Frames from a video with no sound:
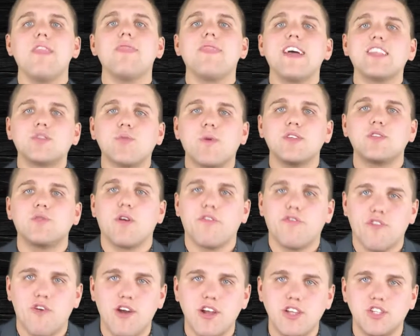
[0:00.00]
That's what it's
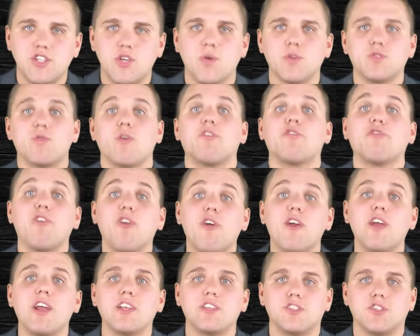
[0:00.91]
referring to. It's
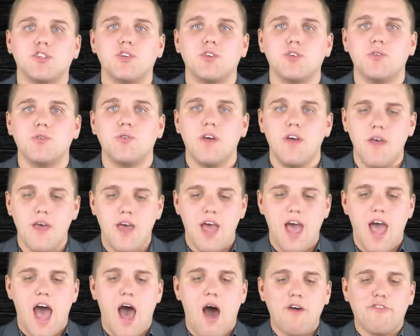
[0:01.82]
referring to
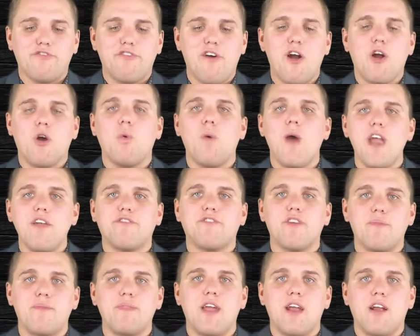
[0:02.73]
how far away
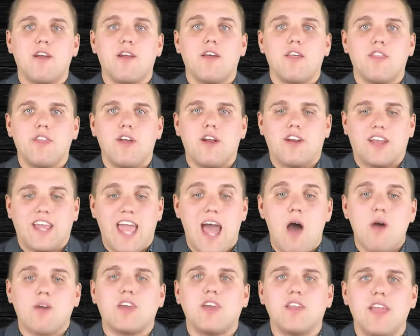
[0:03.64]
from their, their
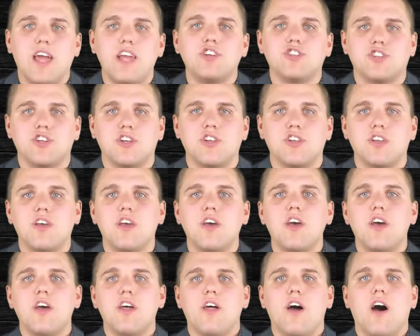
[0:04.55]
calculation
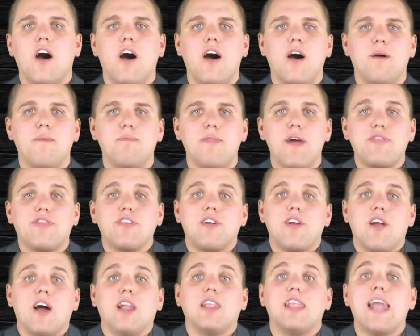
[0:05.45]
um, that
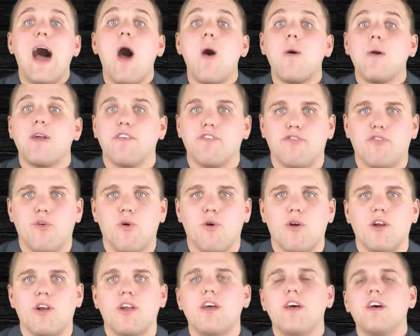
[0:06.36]
they're allowing
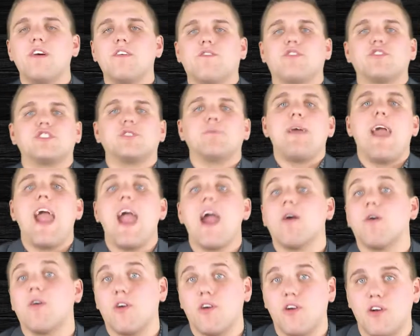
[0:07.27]
for for some
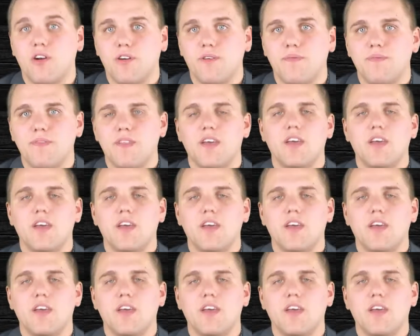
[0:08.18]
error.